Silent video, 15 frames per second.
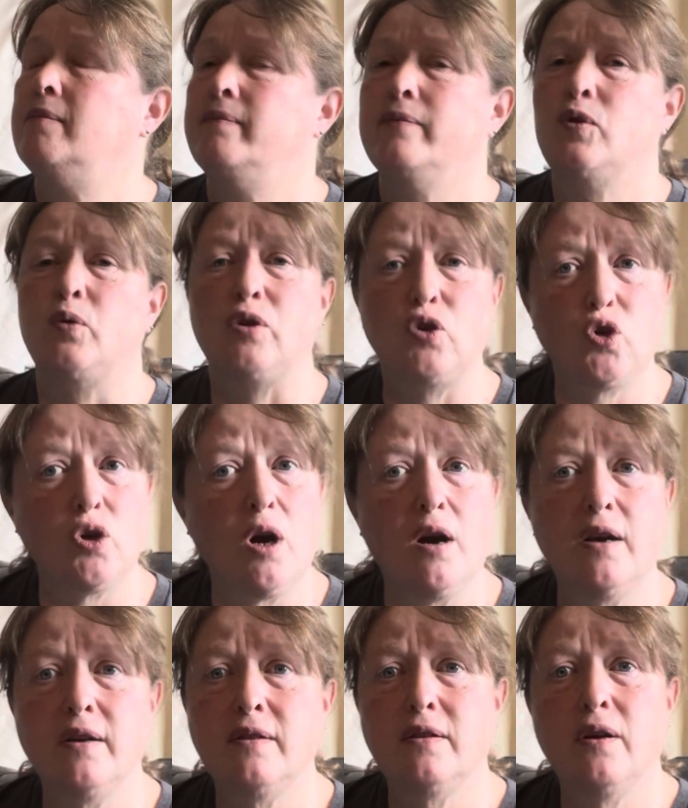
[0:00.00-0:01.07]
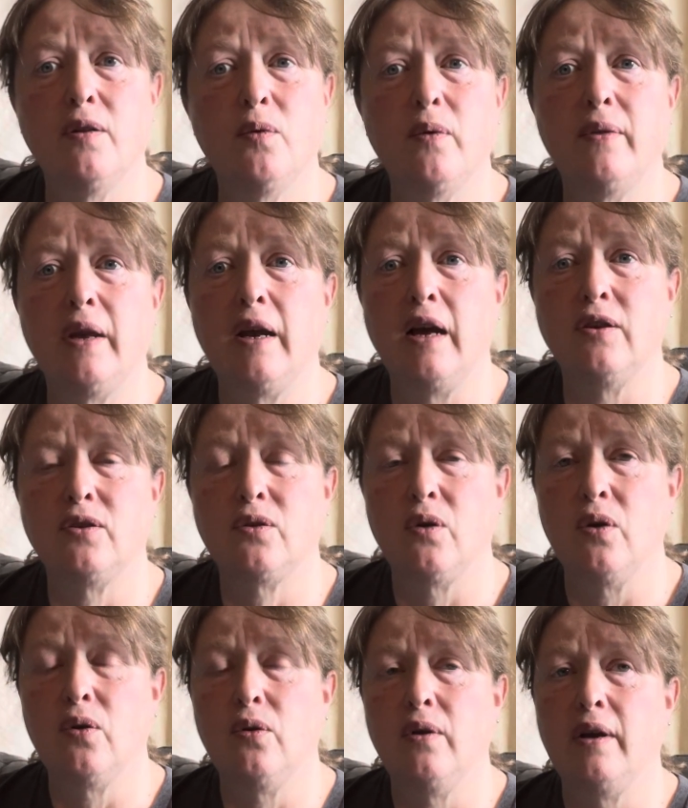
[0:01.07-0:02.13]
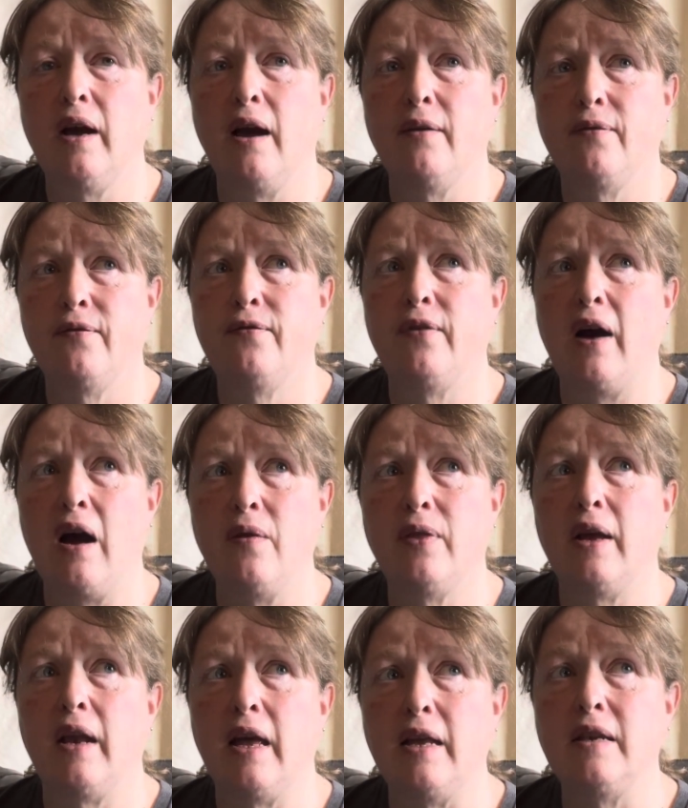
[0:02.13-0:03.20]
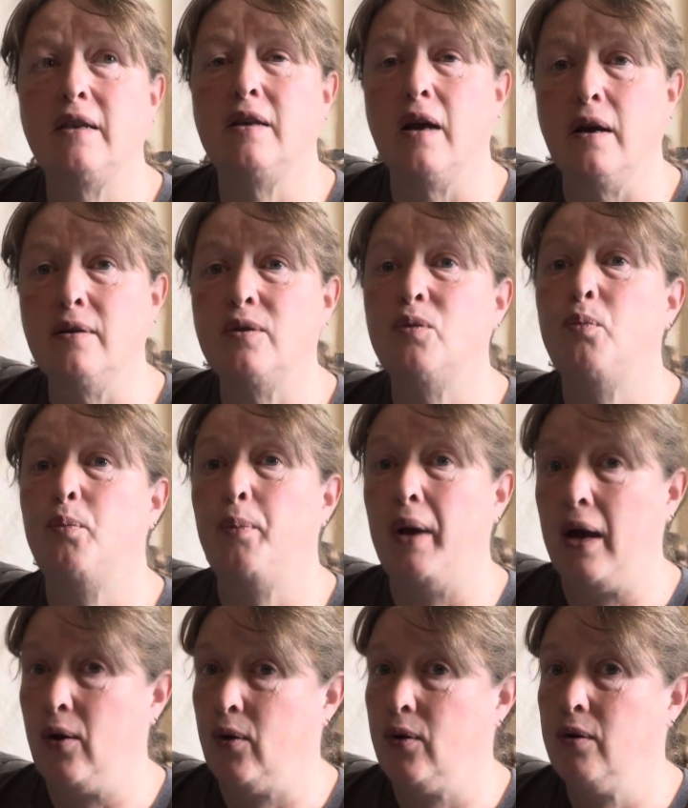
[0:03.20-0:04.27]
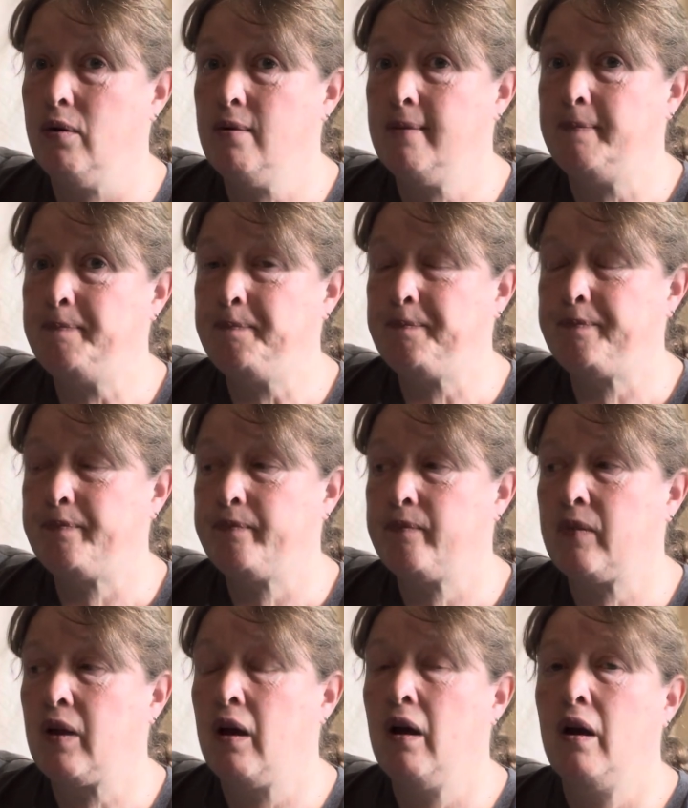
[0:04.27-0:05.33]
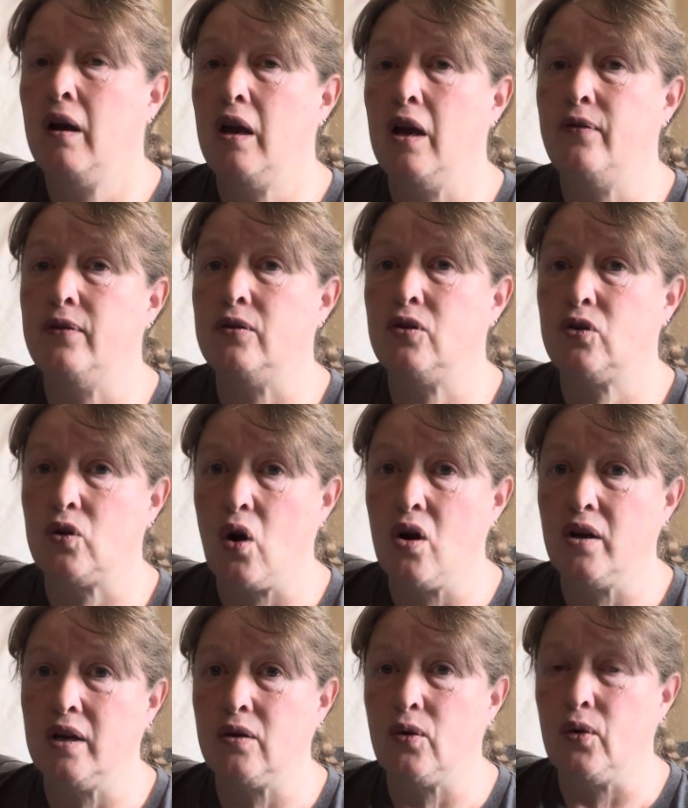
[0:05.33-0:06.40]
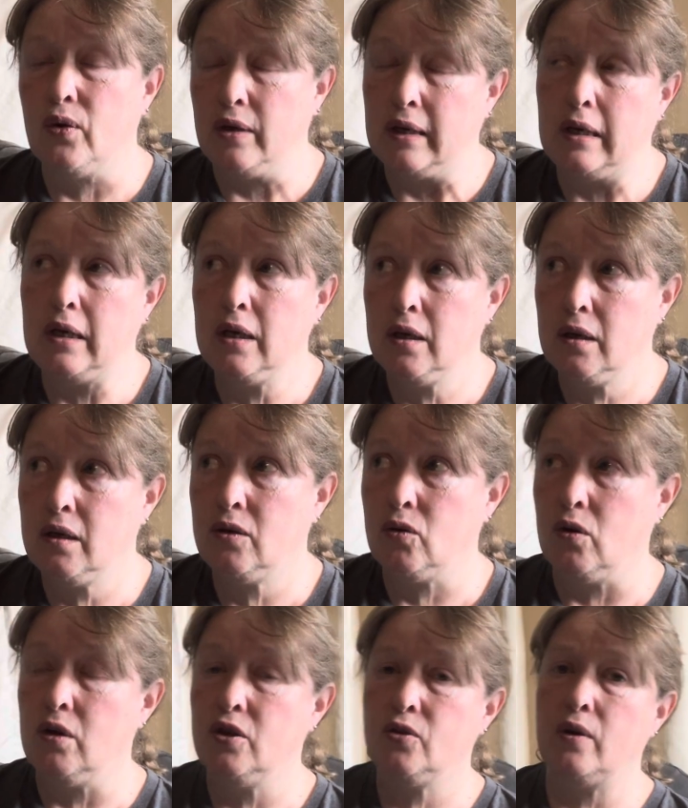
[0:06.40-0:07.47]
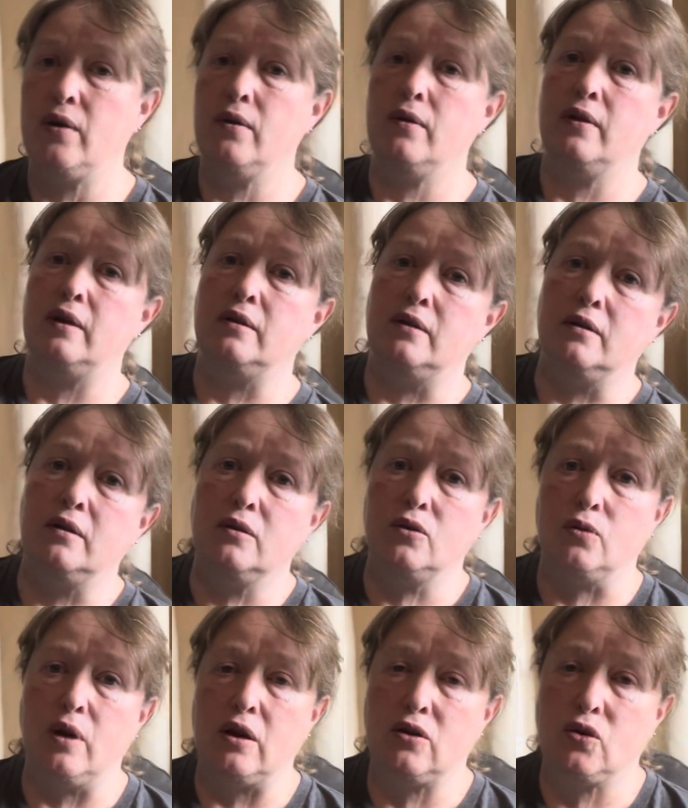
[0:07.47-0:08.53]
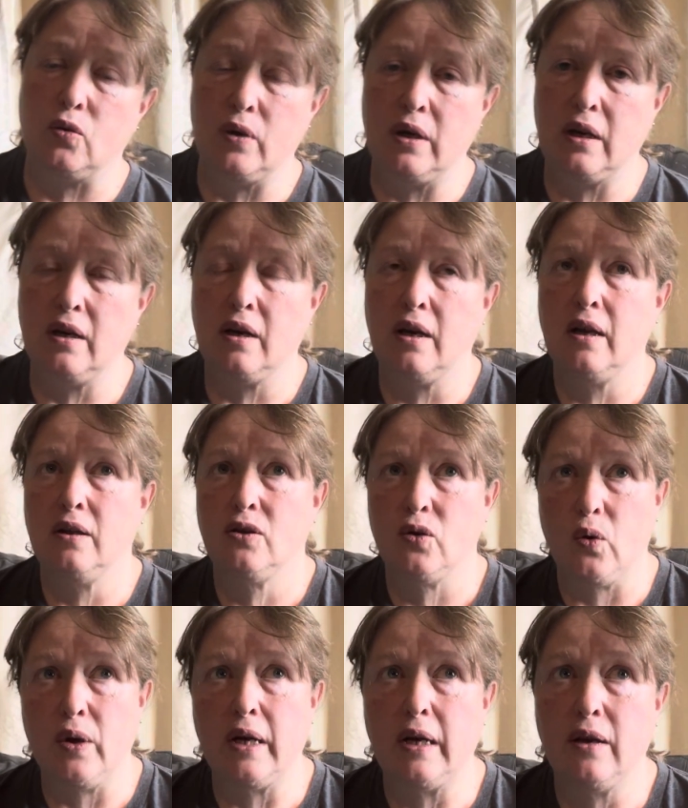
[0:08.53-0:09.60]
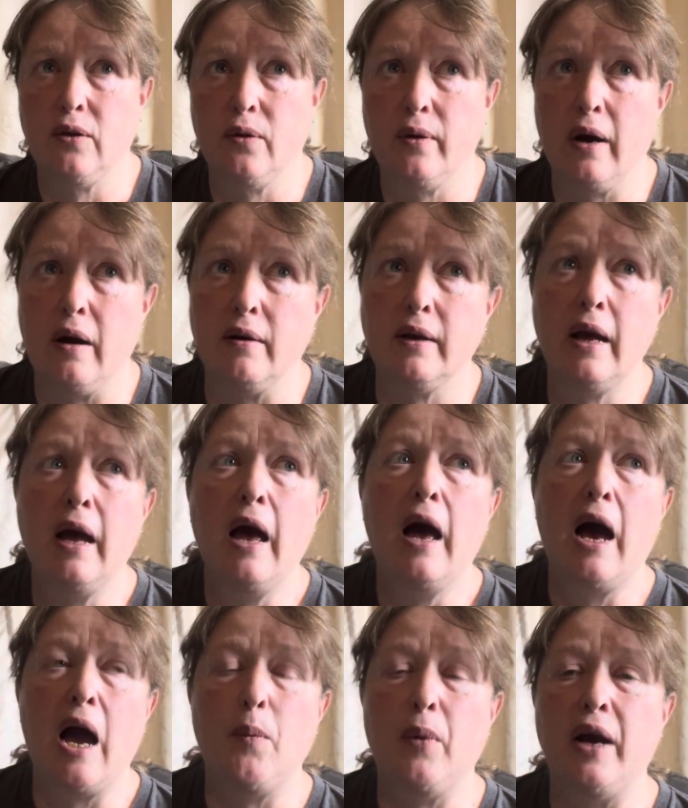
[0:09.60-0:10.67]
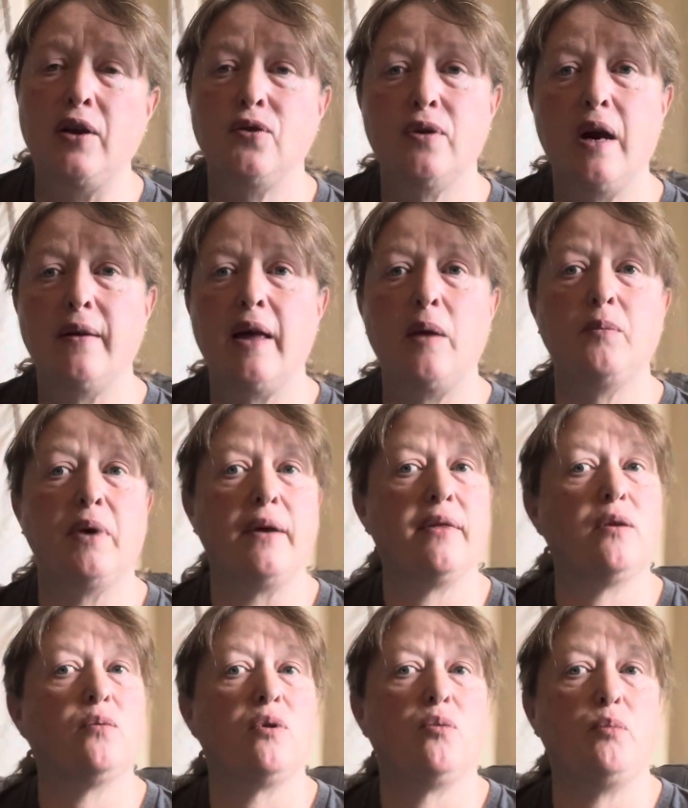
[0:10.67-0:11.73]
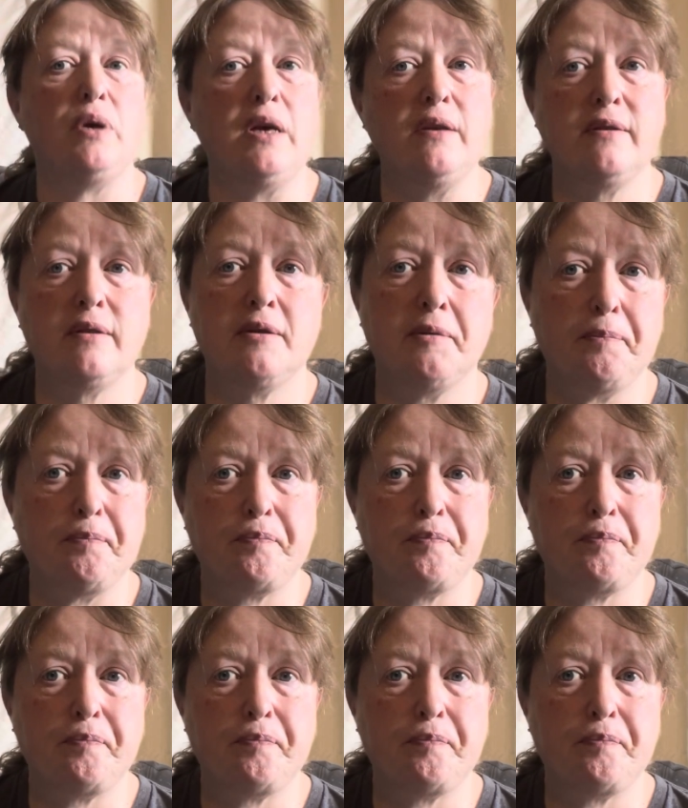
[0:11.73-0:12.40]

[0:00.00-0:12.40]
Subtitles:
Swiss chard is another one that I start early. I found that it does better if you start it early indoors rather than direct sowing it in the ground. I might try that method with beets.